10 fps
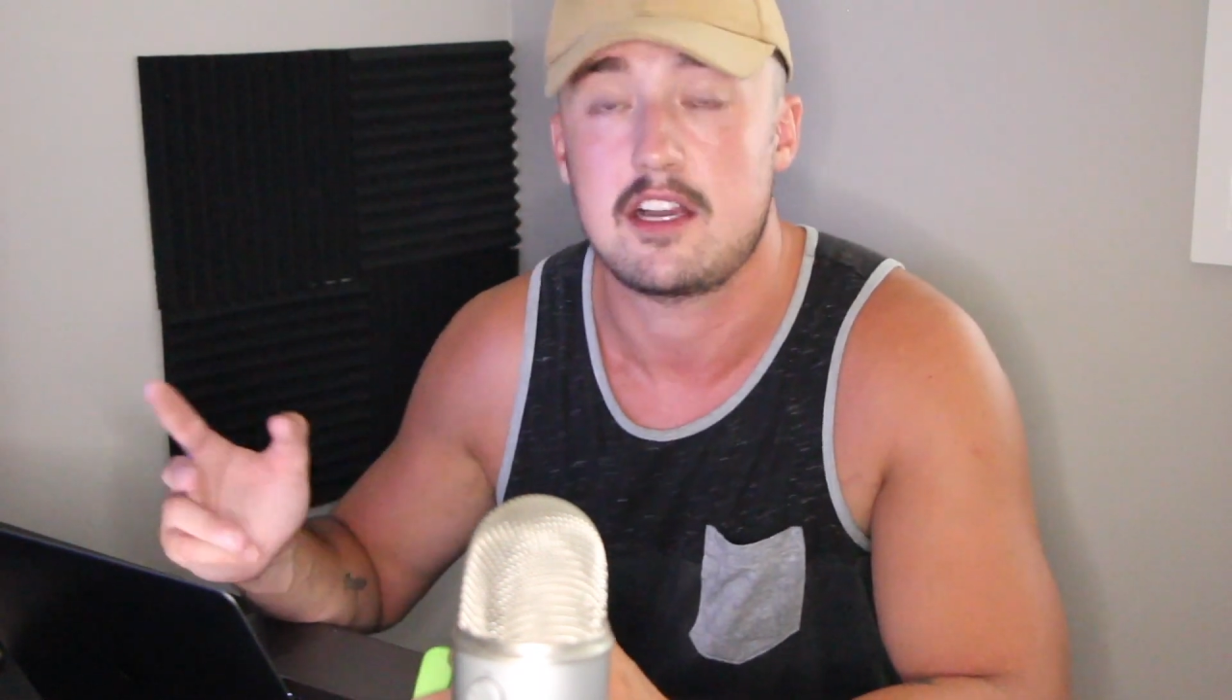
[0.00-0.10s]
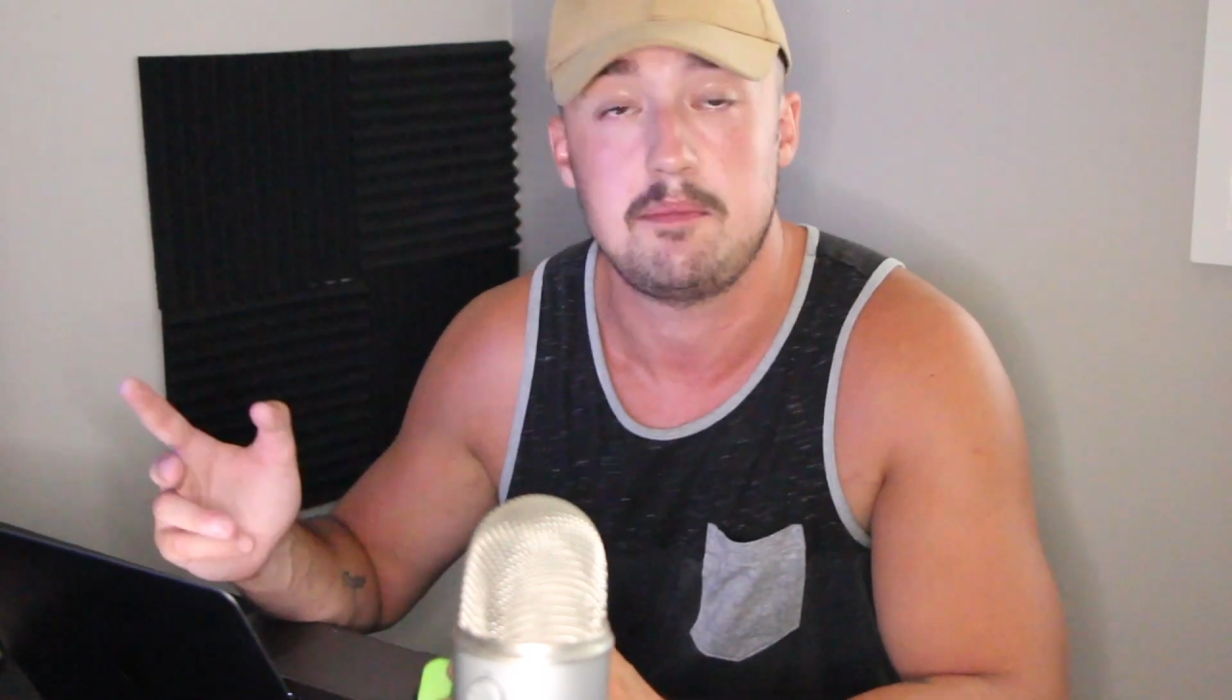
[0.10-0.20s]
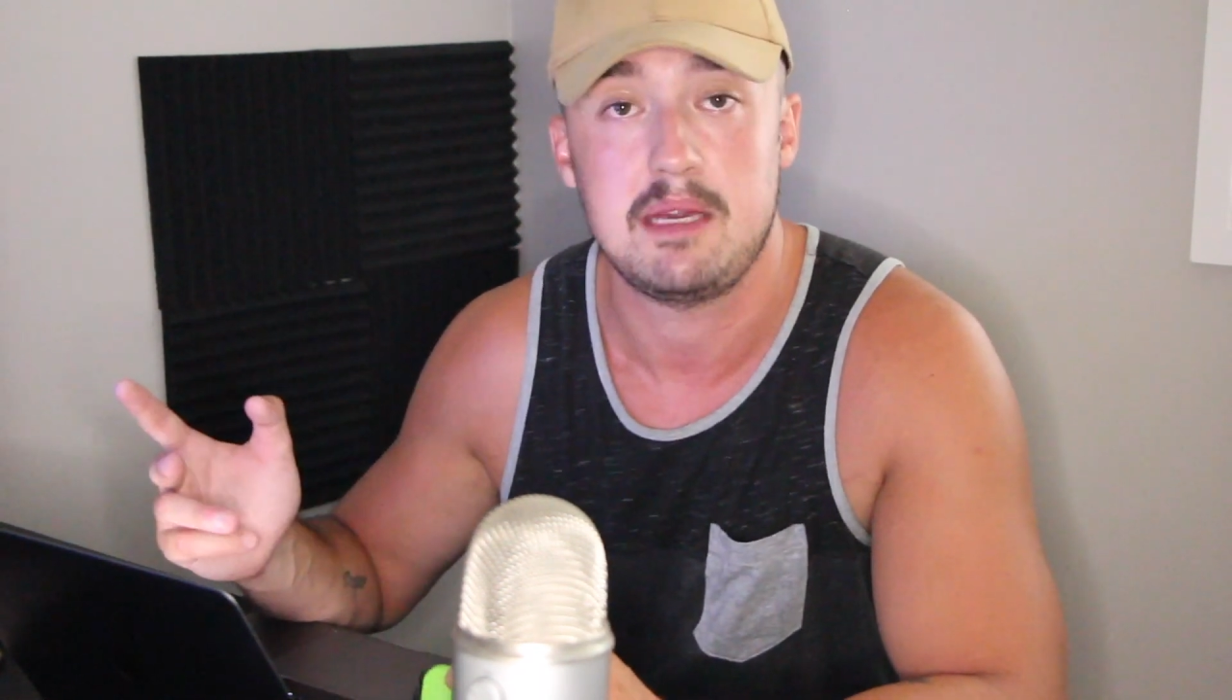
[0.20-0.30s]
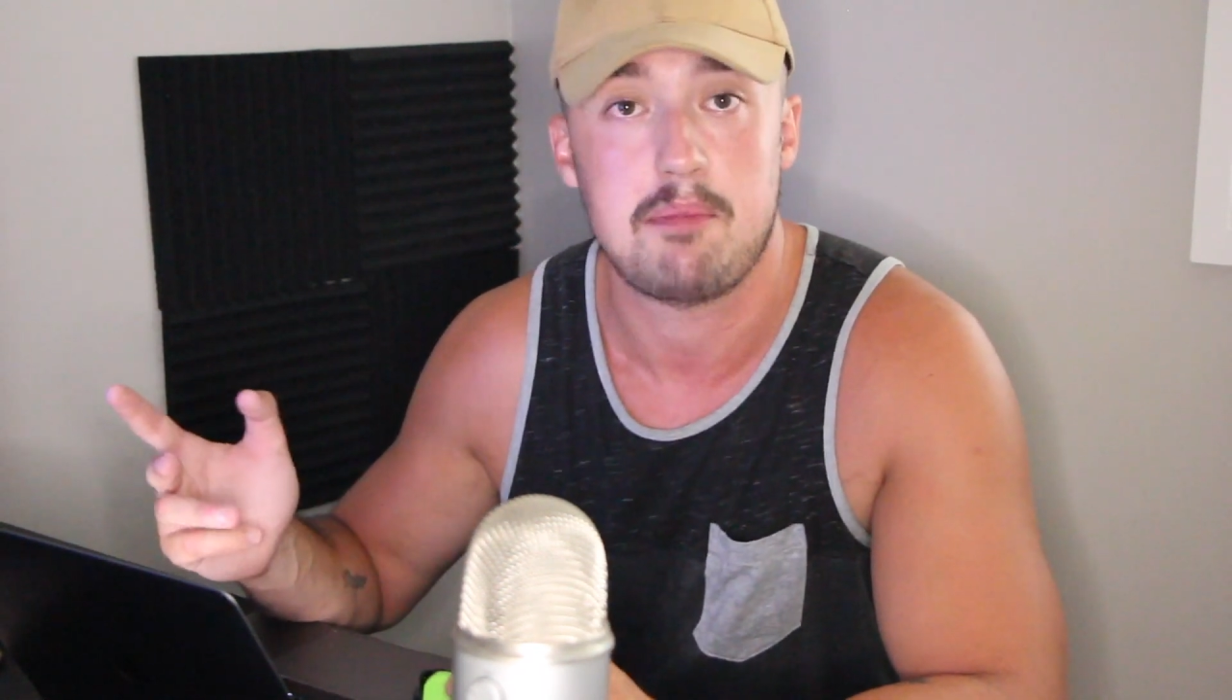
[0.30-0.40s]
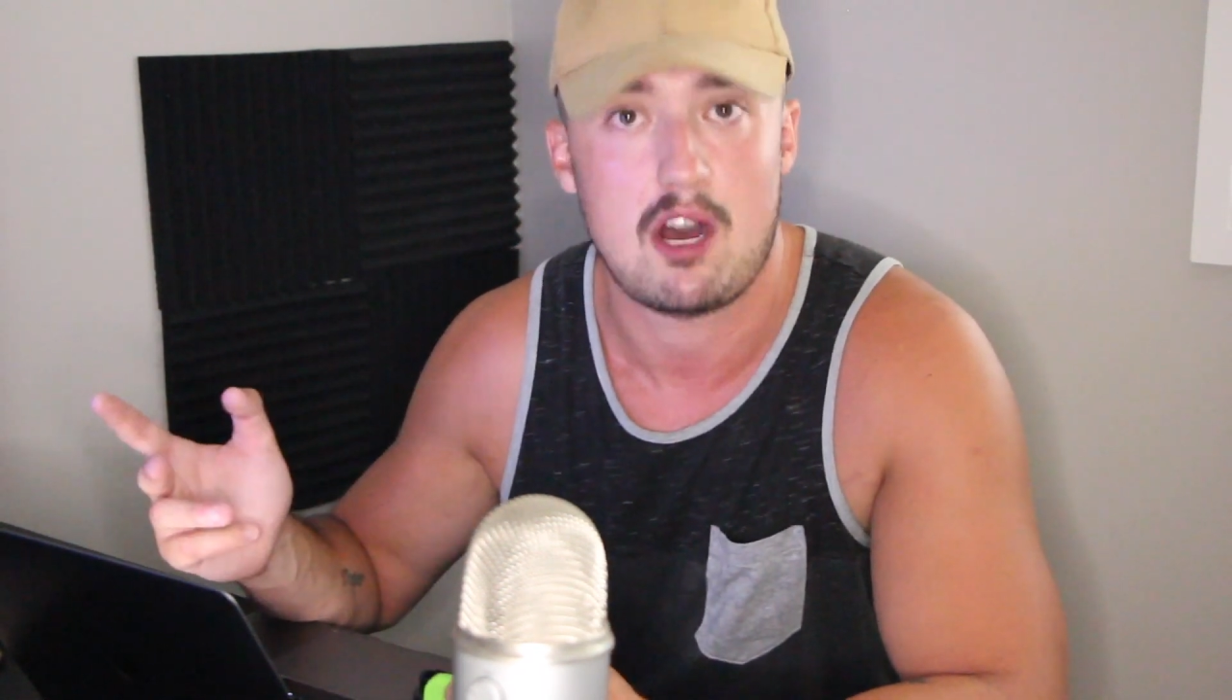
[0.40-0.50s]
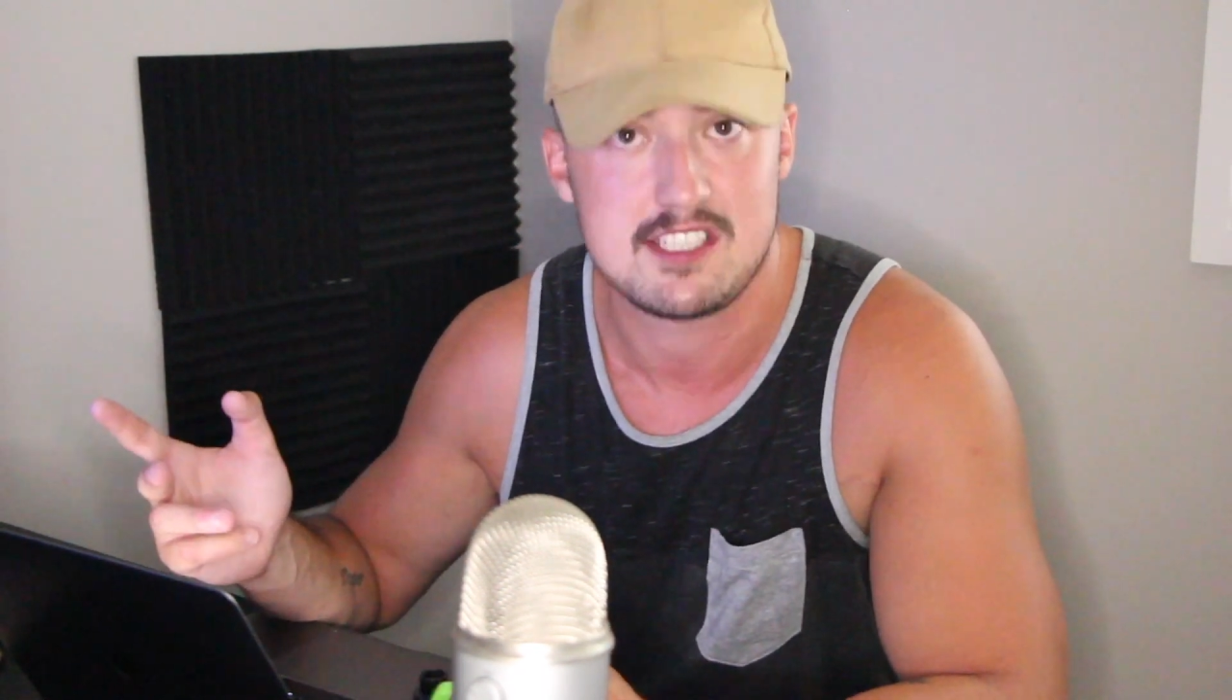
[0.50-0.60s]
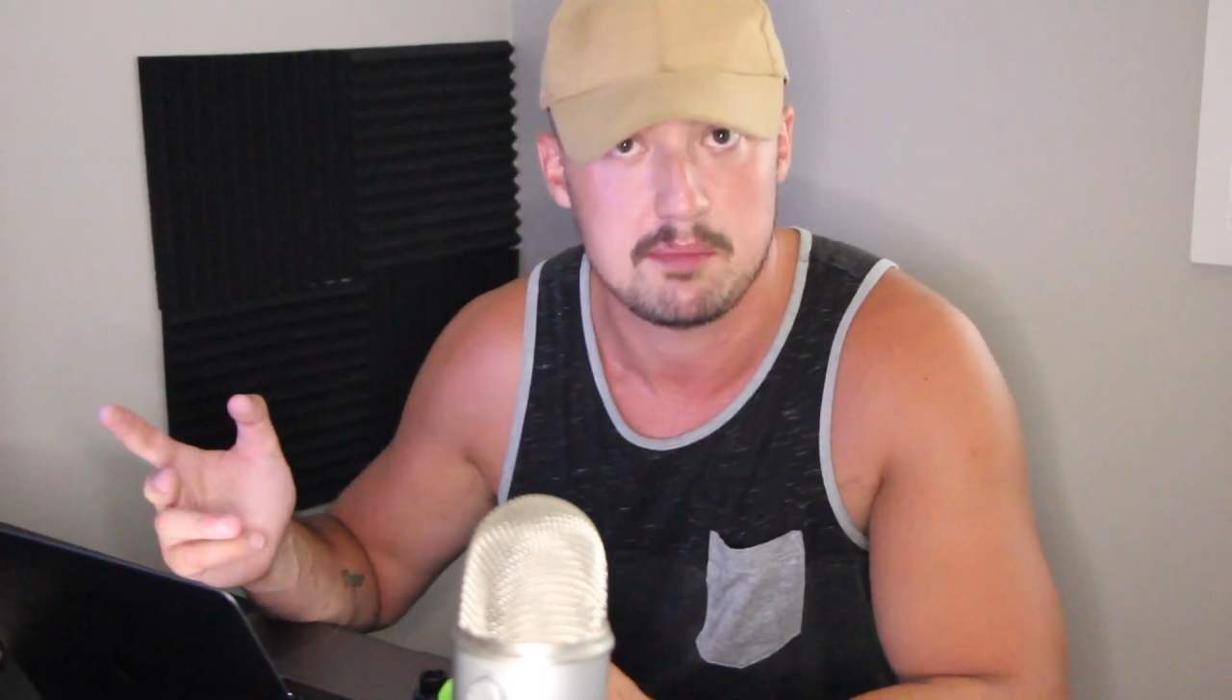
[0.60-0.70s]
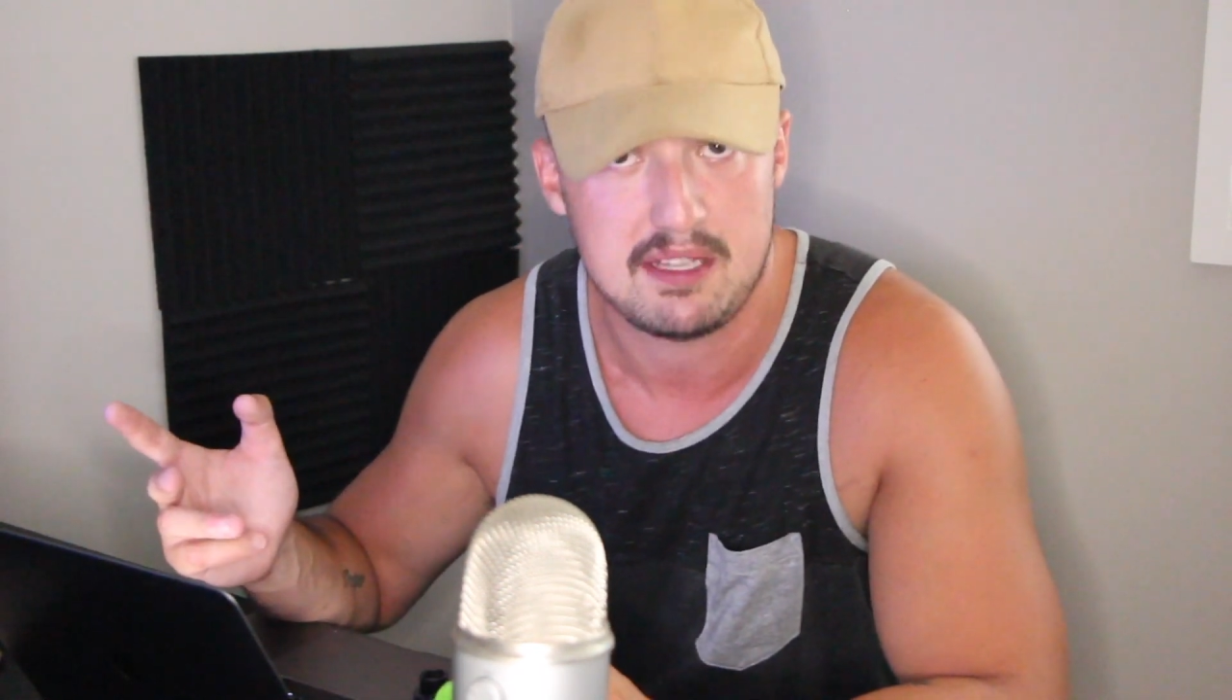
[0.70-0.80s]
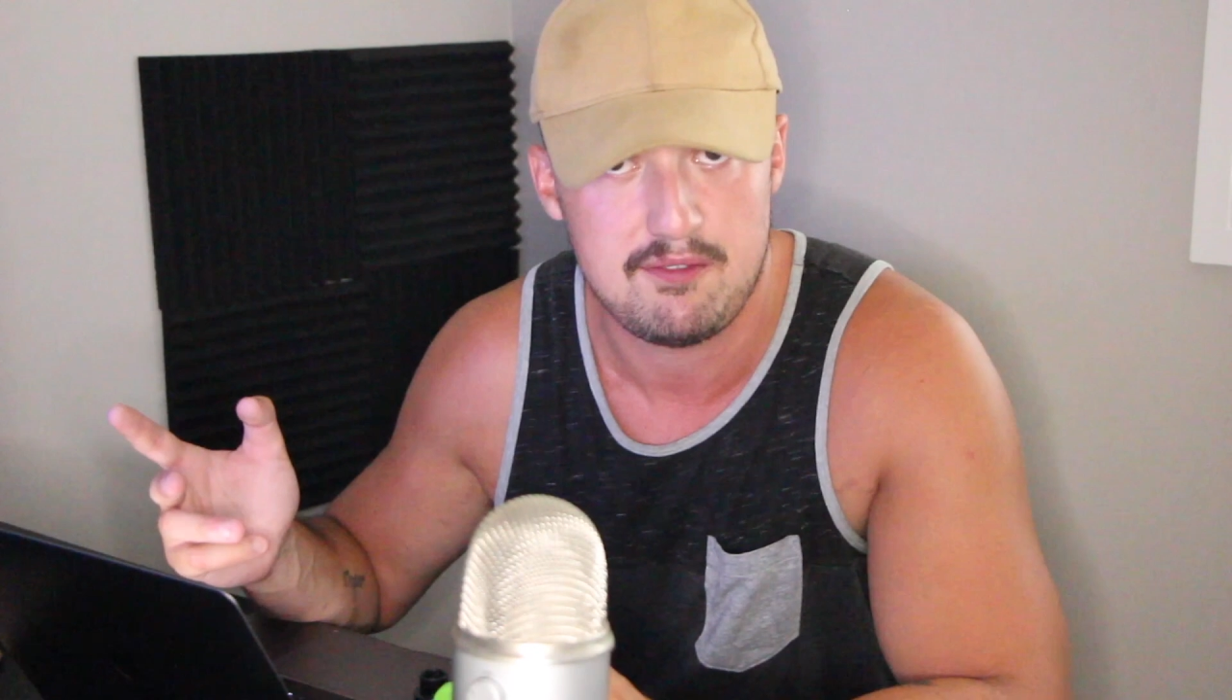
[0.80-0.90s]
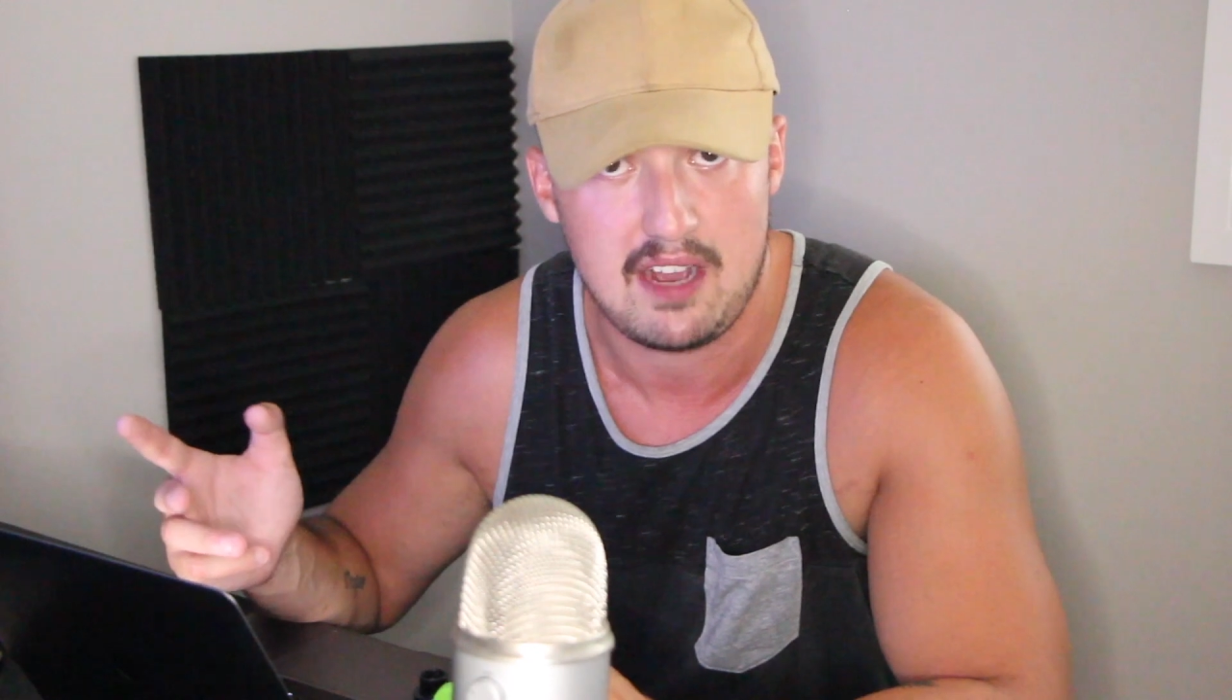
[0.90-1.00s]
they could be possibly